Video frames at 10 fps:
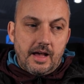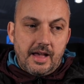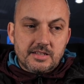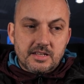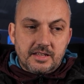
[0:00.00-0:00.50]

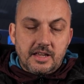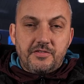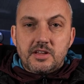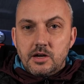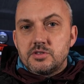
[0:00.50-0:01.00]
And I think if
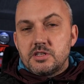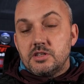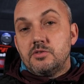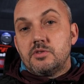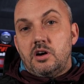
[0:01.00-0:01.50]
he goes to
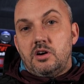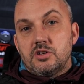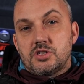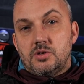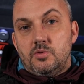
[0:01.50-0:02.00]

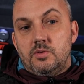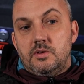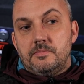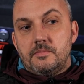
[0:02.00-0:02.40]
Newcastle,